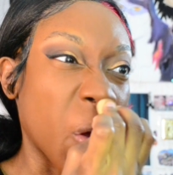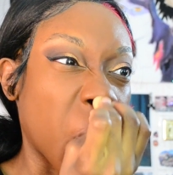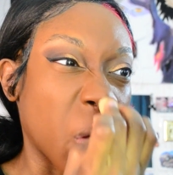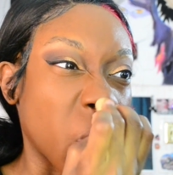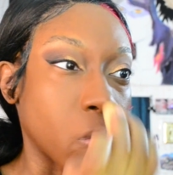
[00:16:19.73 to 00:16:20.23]

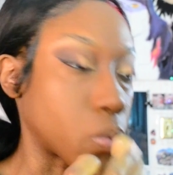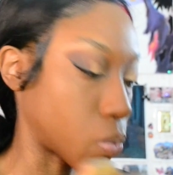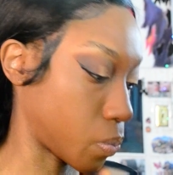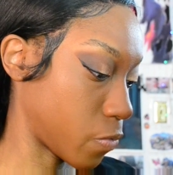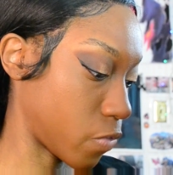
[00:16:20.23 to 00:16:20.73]
then at the
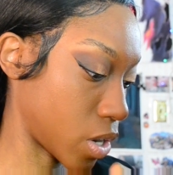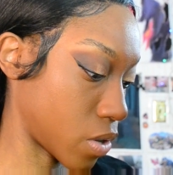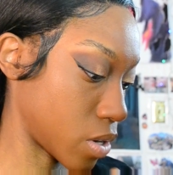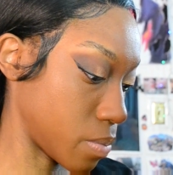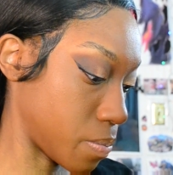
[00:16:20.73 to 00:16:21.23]

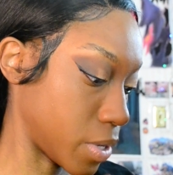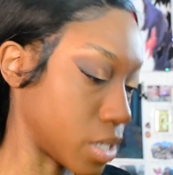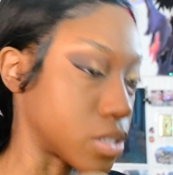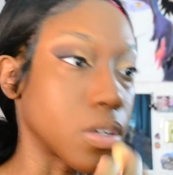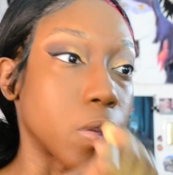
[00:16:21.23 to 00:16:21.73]
very
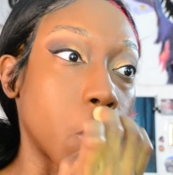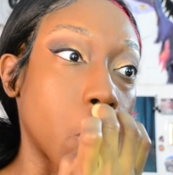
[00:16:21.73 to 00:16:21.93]
base of the